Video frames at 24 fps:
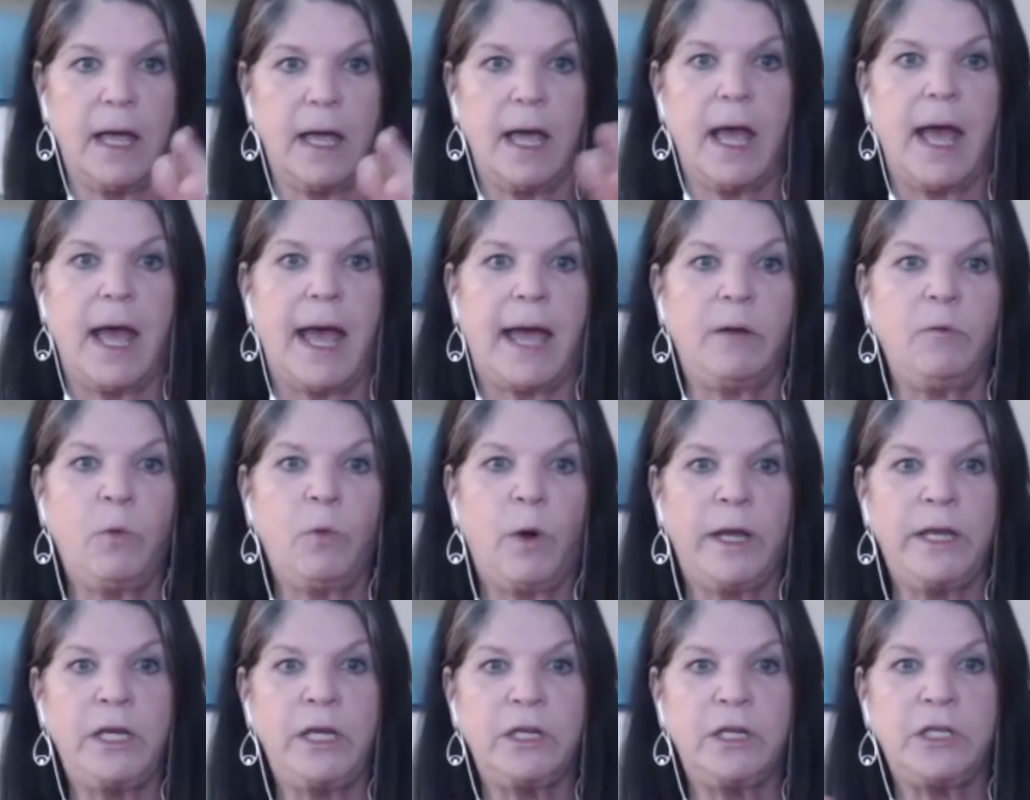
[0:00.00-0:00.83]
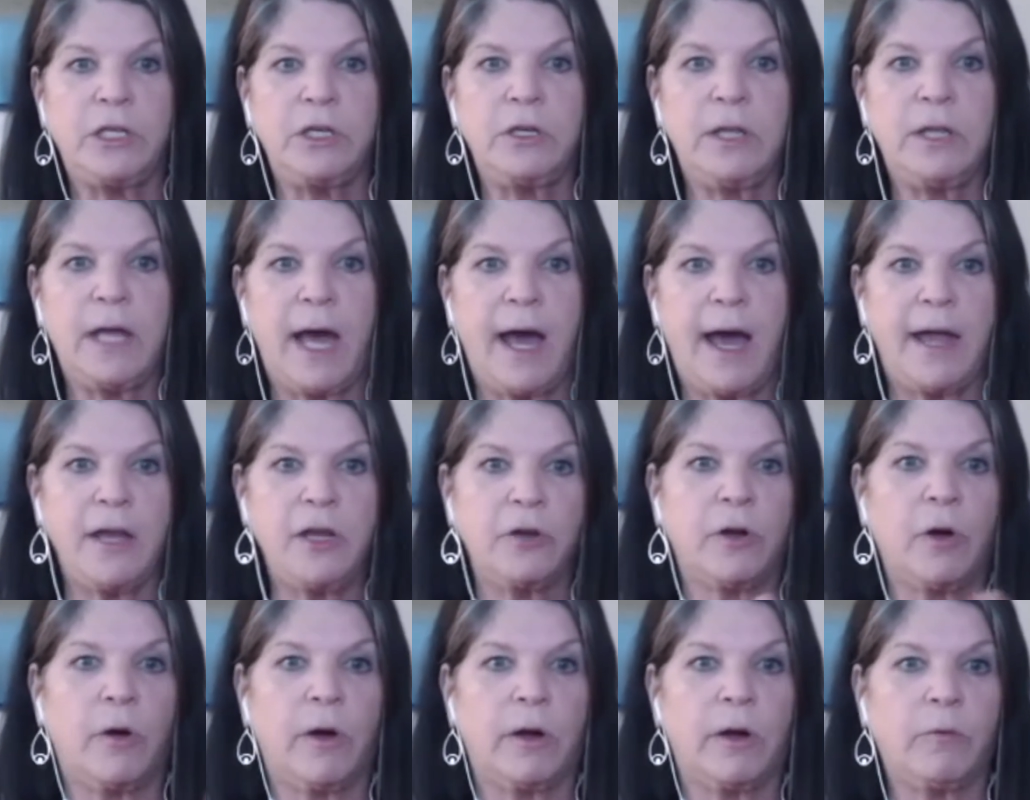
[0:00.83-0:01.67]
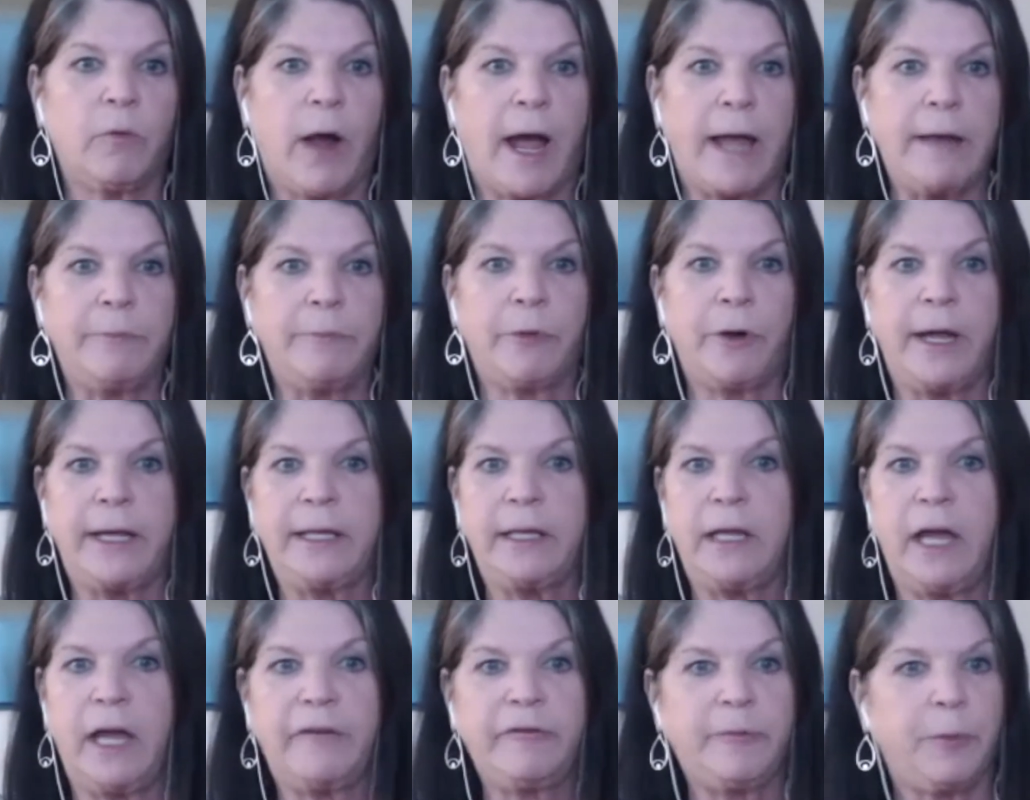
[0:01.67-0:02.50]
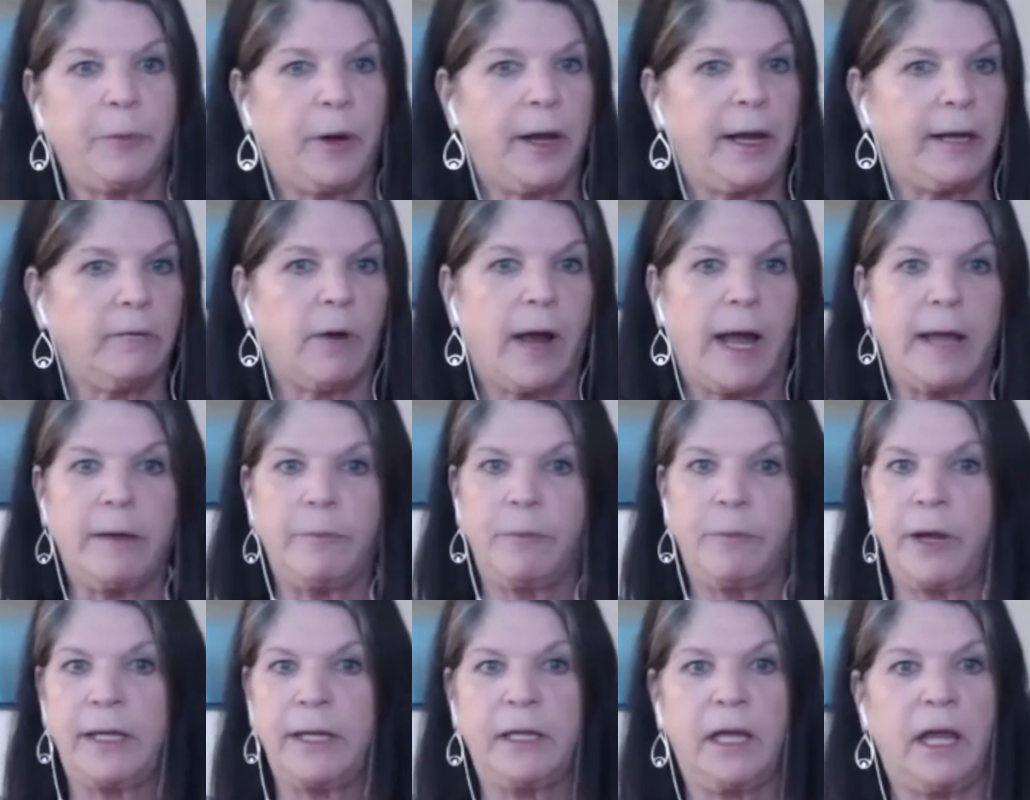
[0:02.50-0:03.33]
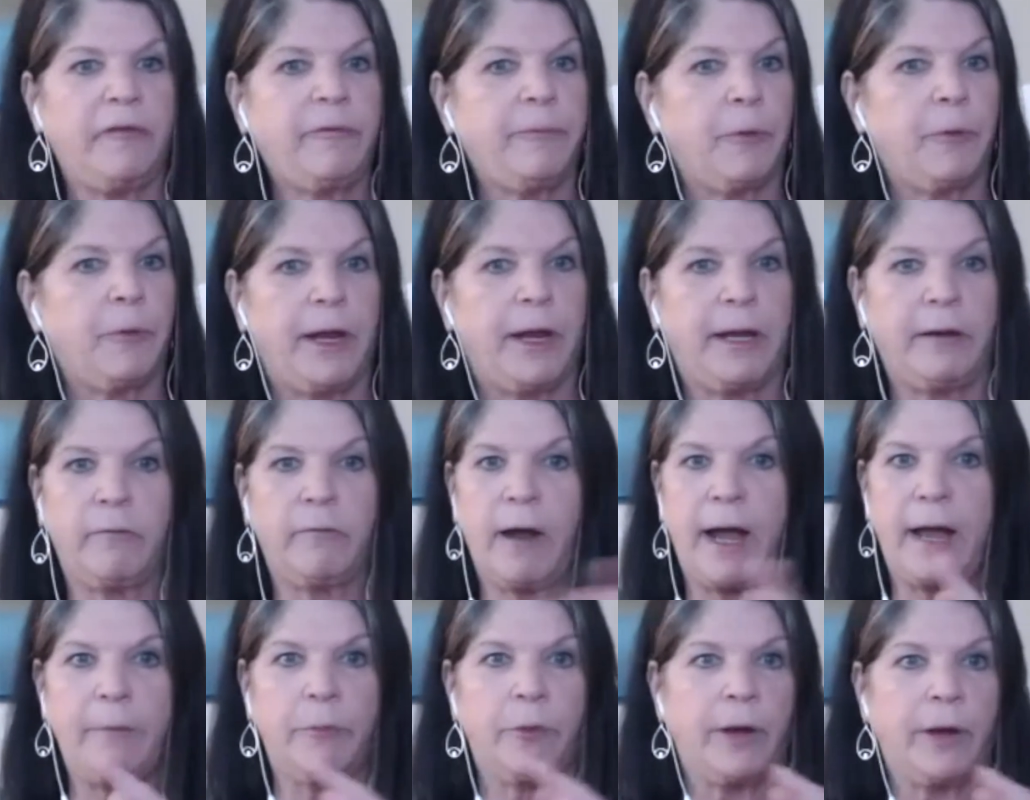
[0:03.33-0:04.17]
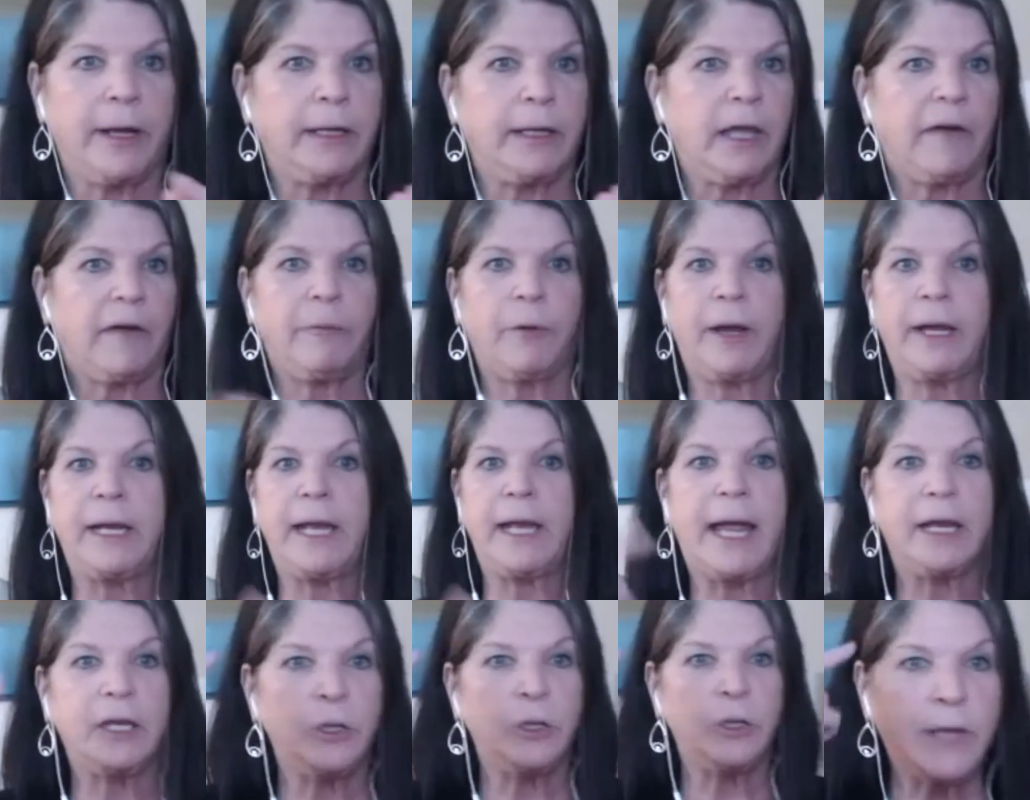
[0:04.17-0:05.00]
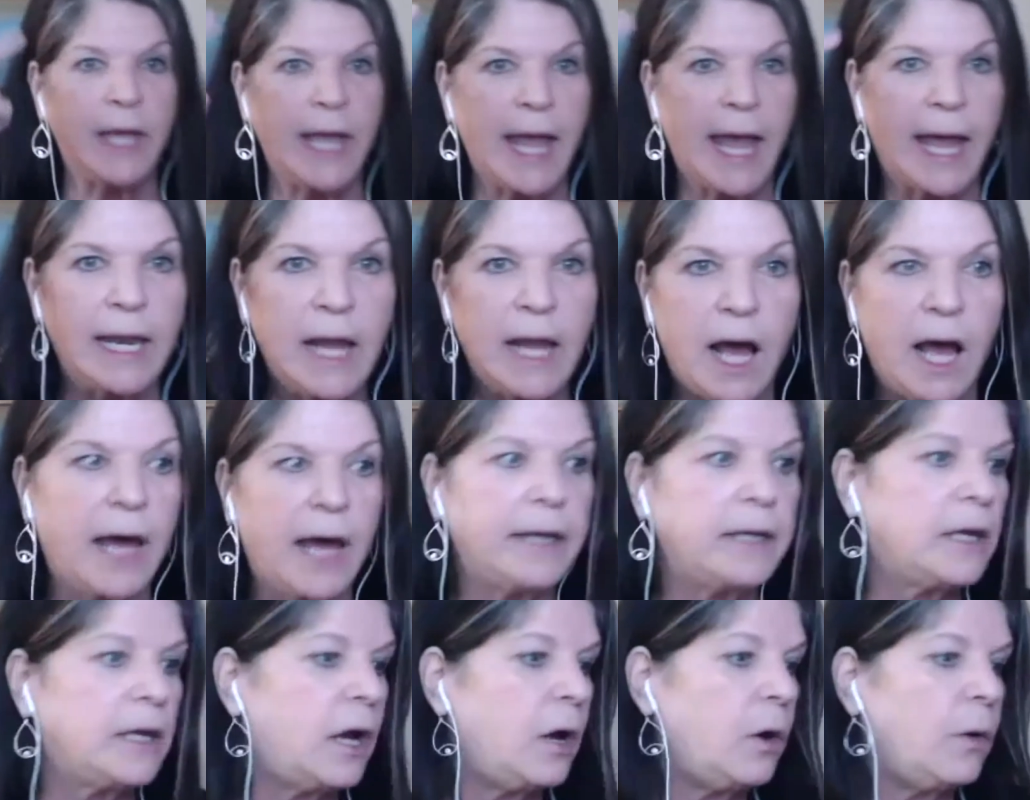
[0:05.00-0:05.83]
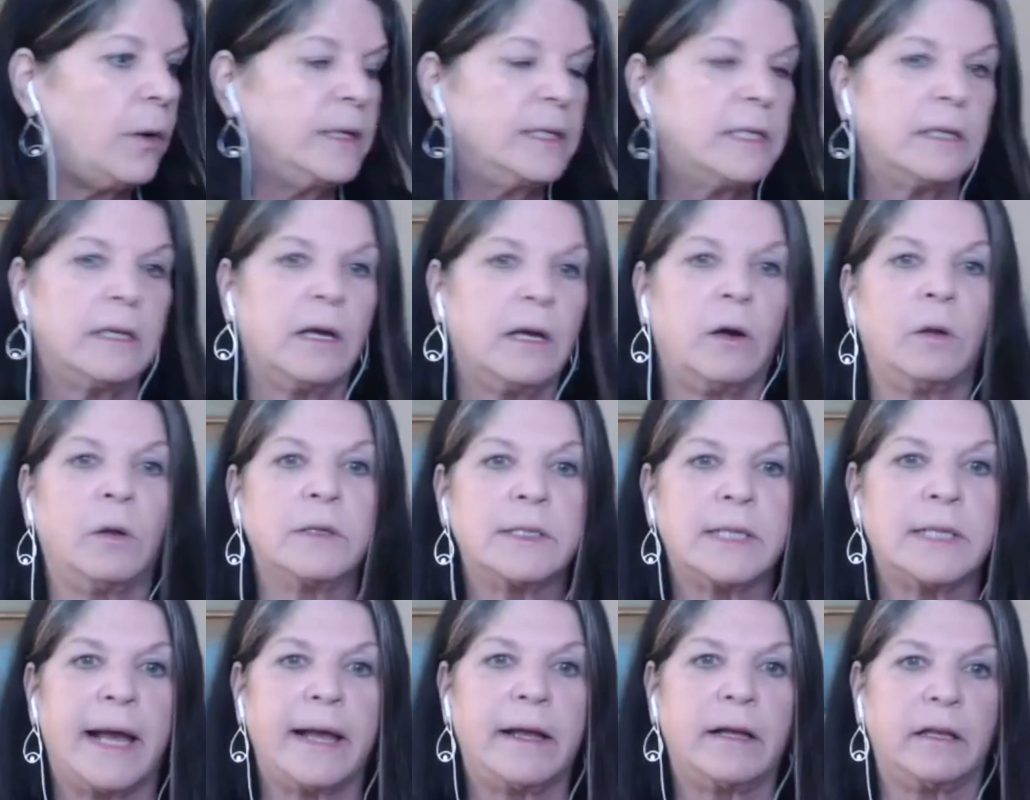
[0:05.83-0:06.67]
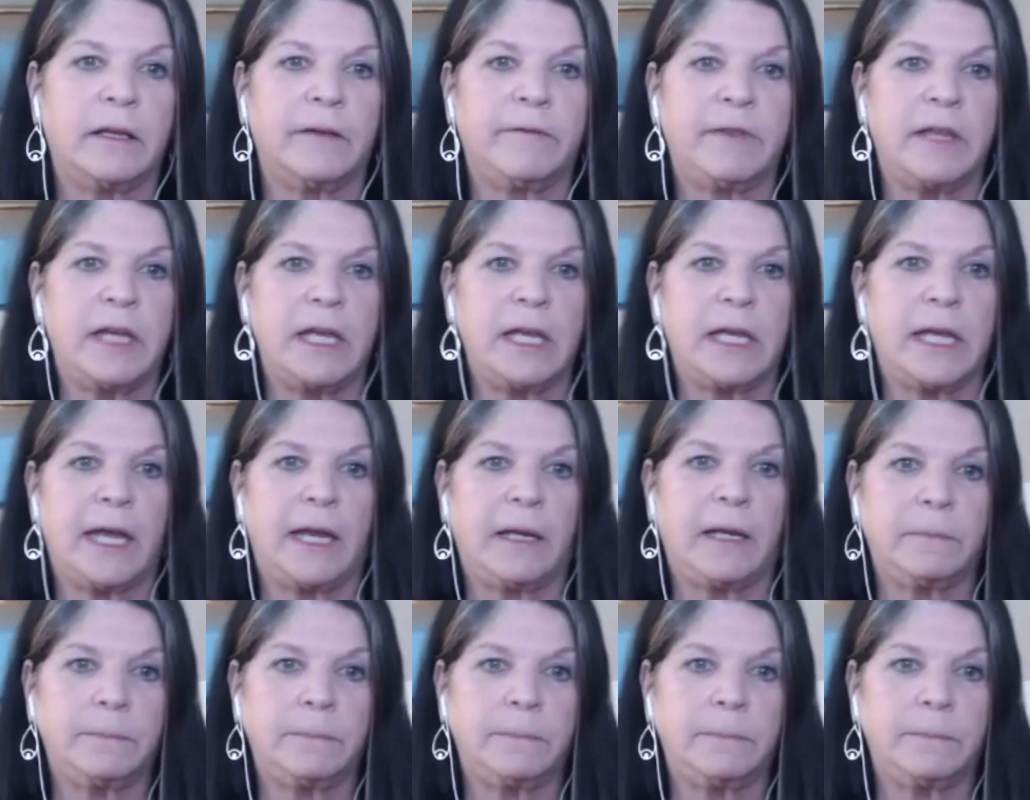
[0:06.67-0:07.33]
And when you do that, you're going right brain, left brain, right brain, left brain, right brain, left brain, and you cannot go into the old cycle of thinking.